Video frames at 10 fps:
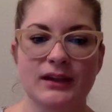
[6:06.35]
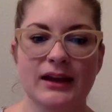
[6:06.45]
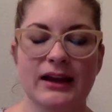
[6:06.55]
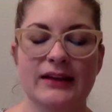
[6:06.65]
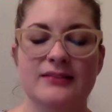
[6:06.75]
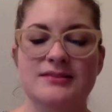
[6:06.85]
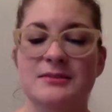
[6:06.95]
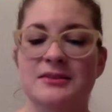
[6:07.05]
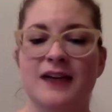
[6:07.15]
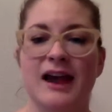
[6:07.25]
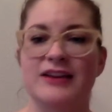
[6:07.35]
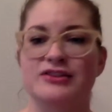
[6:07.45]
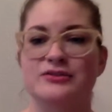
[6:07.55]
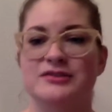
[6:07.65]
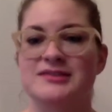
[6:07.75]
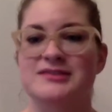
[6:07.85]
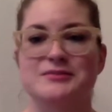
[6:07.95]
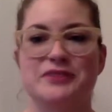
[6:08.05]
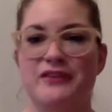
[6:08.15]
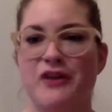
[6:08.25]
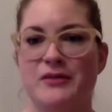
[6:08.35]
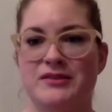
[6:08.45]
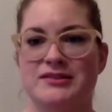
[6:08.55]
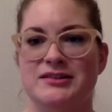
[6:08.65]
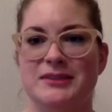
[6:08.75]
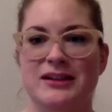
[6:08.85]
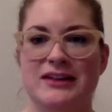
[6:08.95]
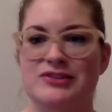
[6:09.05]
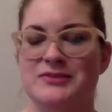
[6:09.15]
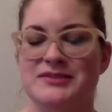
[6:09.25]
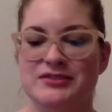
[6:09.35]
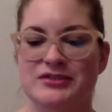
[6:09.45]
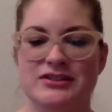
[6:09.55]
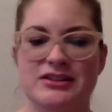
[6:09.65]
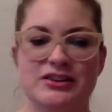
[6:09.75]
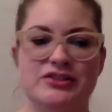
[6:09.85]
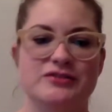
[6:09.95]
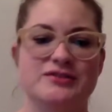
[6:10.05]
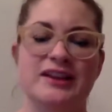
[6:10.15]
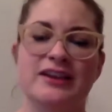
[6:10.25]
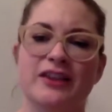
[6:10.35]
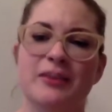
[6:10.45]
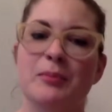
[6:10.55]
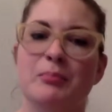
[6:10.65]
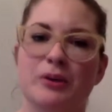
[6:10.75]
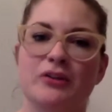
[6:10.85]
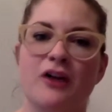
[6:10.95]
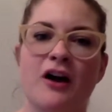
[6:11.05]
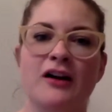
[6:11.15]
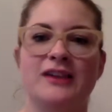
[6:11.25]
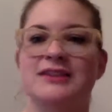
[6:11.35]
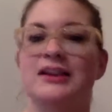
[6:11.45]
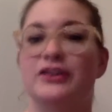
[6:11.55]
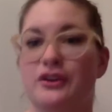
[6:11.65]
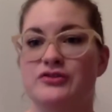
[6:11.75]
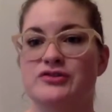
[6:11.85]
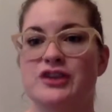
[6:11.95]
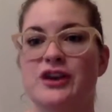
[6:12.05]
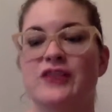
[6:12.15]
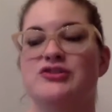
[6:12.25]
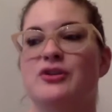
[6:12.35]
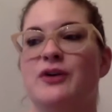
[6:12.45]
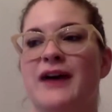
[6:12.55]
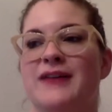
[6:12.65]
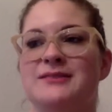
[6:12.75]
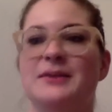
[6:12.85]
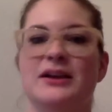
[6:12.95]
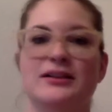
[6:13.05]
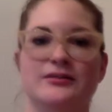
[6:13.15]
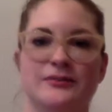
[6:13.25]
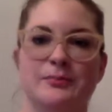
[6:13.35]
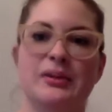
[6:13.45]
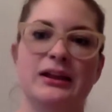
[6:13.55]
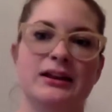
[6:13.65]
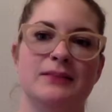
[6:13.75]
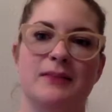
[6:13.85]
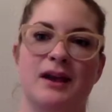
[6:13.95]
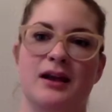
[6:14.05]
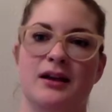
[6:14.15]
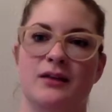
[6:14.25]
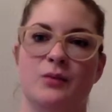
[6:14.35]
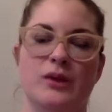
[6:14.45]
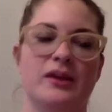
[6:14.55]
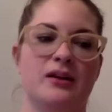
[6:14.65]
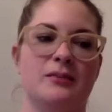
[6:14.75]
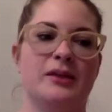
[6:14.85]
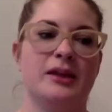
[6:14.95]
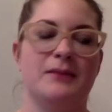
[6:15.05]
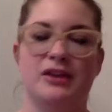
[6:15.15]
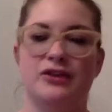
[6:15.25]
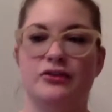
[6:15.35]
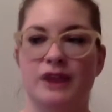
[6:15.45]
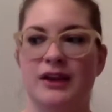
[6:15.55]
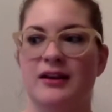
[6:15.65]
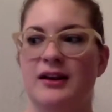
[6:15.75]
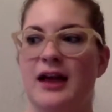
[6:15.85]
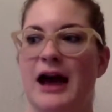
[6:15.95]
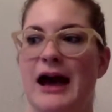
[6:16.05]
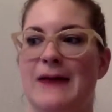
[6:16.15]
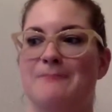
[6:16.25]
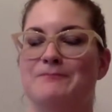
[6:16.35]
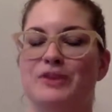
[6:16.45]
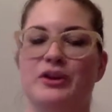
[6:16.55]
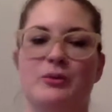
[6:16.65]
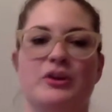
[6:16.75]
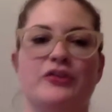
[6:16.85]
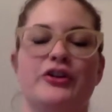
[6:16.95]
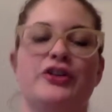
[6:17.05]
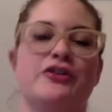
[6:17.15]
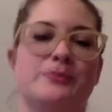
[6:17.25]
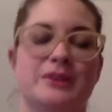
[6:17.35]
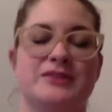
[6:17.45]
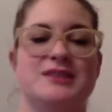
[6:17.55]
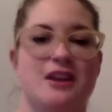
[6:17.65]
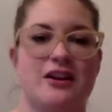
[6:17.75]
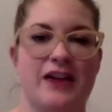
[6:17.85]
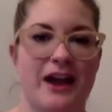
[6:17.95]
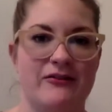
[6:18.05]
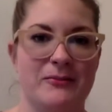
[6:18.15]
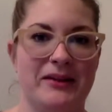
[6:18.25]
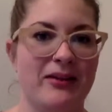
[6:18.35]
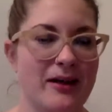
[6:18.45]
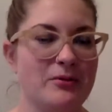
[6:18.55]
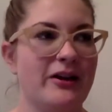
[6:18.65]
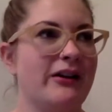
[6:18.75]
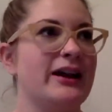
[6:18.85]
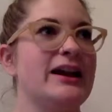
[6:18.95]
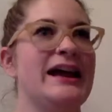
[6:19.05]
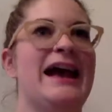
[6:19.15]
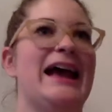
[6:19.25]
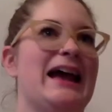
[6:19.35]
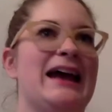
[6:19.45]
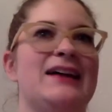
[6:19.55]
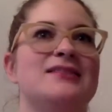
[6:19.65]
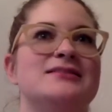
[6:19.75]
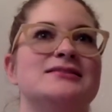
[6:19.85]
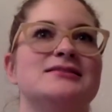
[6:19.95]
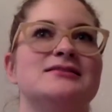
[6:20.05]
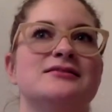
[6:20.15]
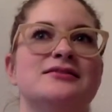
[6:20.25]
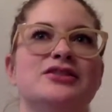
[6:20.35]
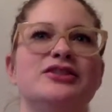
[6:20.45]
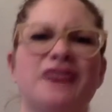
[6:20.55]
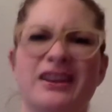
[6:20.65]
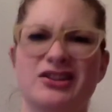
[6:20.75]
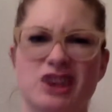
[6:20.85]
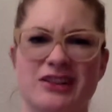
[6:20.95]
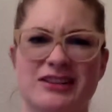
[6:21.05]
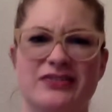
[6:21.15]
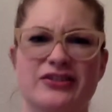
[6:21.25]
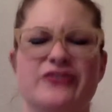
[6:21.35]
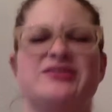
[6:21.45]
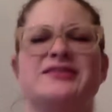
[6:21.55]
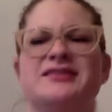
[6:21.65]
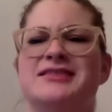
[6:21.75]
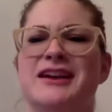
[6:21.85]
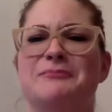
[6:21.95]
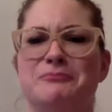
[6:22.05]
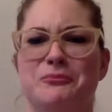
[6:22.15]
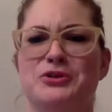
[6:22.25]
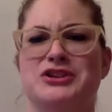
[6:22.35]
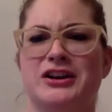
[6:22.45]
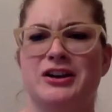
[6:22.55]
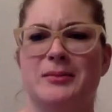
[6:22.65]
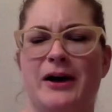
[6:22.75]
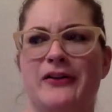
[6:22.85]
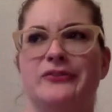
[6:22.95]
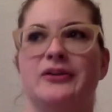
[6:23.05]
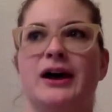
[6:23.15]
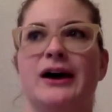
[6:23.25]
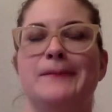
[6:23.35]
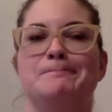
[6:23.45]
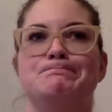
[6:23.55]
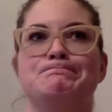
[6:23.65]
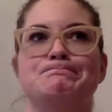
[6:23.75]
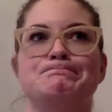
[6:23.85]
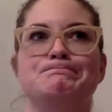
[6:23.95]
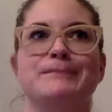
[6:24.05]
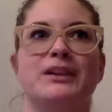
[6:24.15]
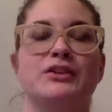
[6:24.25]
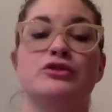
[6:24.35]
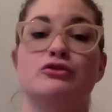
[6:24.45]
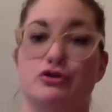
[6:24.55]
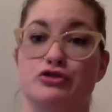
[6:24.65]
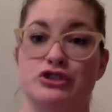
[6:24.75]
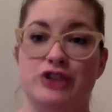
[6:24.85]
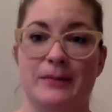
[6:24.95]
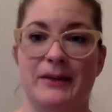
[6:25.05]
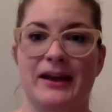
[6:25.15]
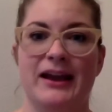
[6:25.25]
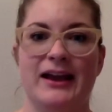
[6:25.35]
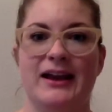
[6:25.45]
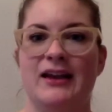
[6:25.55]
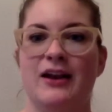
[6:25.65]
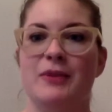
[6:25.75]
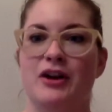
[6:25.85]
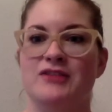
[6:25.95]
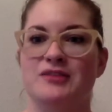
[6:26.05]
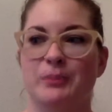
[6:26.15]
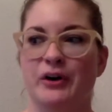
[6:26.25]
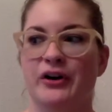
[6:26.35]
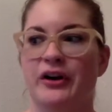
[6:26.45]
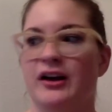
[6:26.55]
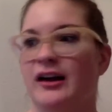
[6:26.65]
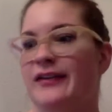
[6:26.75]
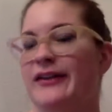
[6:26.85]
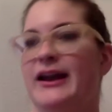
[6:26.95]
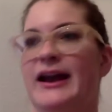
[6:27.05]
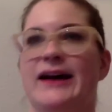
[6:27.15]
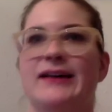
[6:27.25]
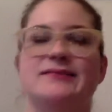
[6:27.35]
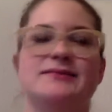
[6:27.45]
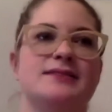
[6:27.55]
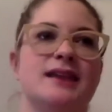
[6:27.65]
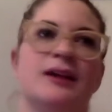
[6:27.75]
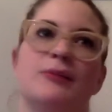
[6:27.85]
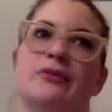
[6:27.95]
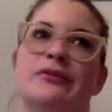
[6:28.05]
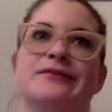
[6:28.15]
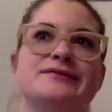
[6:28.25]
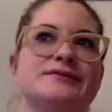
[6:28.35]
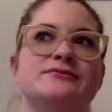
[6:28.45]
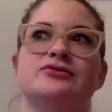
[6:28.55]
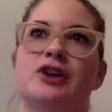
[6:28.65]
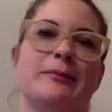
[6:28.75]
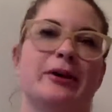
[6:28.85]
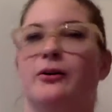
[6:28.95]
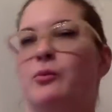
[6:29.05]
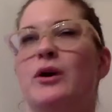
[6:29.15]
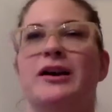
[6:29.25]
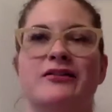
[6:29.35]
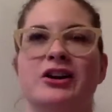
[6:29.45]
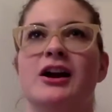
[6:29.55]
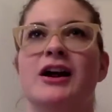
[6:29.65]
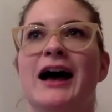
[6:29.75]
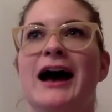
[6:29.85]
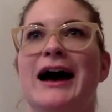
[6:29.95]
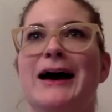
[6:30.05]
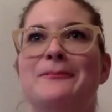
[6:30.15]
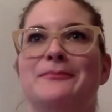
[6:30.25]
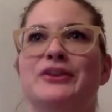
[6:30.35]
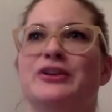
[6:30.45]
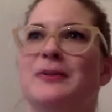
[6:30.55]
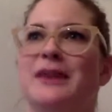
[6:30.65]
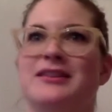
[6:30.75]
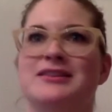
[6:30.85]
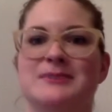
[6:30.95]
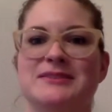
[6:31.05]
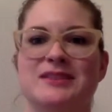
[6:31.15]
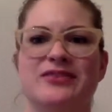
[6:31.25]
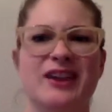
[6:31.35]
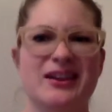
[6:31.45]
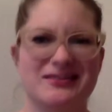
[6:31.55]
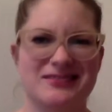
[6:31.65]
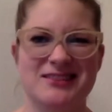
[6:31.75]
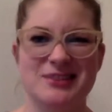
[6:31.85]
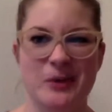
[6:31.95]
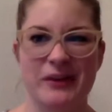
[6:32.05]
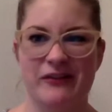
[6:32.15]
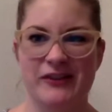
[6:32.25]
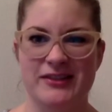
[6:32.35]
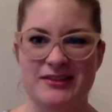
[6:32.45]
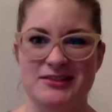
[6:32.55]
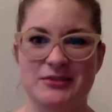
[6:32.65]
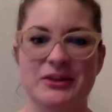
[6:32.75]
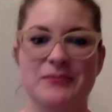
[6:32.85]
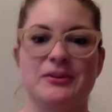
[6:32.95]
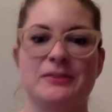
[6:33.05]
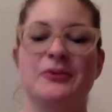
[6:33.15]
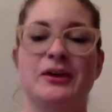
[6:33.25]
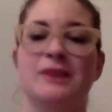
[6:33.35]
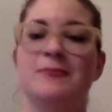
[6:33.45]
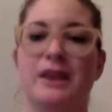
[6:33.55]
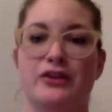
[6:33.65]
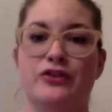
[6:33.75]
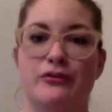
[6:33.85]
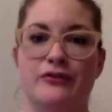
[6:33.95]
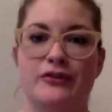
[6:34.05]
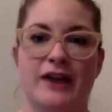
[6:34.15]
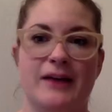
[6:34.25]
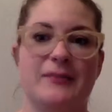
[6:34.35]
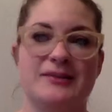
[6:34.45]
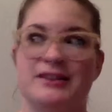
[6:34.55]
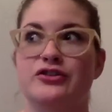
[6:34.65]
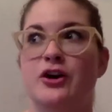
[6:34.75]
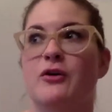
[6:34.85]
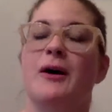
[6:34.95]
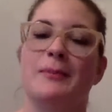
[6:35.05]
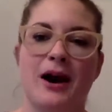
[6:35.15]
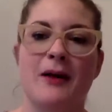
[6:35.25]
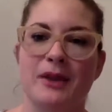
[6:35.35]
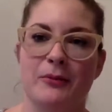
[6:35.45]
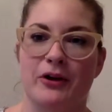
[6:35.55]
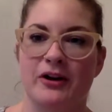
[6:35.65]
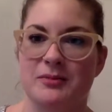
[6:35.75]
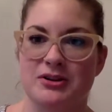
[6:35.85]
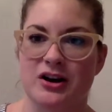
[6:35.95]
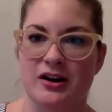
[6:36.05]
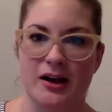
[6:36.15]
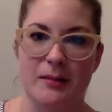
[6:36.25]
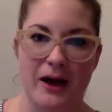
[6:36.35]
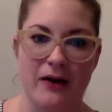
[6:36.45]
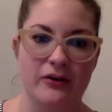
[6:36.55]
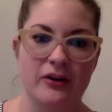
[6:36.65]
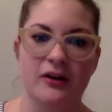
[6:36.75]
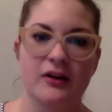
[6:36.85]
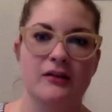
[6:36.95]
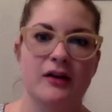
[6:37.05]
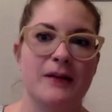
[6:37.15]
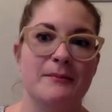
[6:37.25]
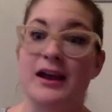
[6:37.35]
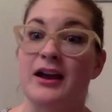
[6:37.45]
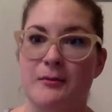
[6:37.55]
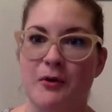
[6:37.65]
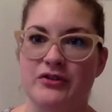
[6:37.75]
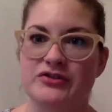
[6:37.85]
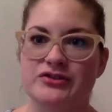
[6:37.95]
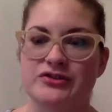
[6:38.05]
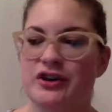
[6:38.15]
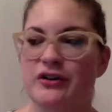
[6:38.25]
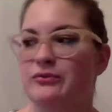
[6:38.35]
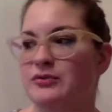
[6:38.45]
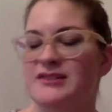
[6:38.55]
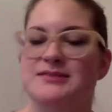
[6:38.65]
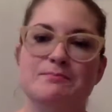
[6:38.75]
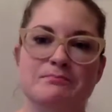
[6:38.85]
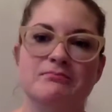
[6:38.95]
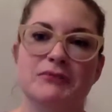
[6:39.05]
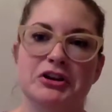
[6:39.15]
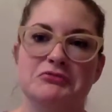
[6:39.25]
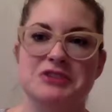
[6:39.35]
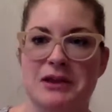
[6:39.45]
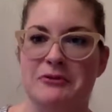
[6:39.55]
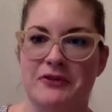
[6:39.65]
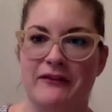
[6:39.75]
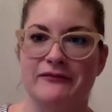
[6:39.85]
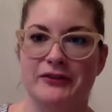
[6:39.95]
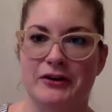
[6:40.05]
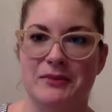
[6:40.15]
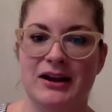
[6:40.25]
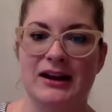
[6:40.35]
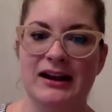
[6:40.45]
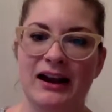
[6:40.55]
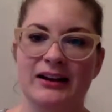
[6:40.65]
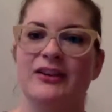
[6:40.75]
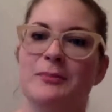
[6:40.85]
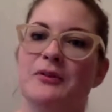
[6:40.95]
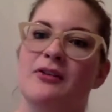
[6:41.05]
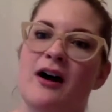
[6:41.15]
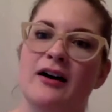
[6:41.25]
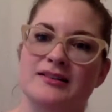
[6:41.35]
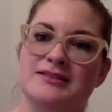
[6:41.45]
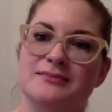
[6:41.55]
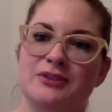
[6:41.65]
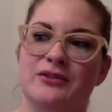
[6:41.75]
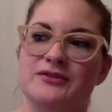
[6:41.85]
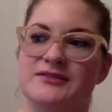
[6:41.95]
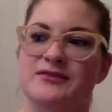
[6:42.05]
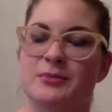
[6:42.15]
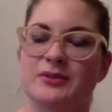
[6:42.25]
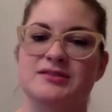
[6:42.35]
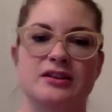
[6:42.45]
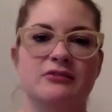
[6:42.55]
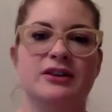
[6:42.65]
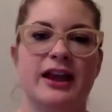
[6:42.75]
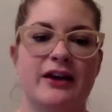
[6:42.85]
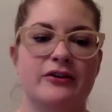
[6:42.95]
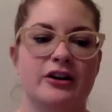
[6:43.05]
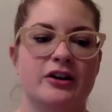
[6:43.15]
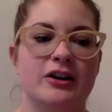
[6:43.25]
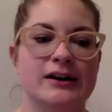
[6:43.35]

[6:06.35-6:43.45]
And something that I do, and this is something I've always done in my classroom and still continue to do, is kind of keep a book log and take notes. So as I'm kind of planning my week or planning my unit, I want to look at all the books that I already have in my library and, kind of jot down notes. And let's say we're talking about, grocery shopping, and I come across a book that has animals shopping or whatever, I might think to myself, that doesn't quite fit this unit, but let me go ahead and make a note for that because I know upcoming we're going to be talking about animals. So let's, table that for a minute and kind of keep a log and some notes of the books that you encounter.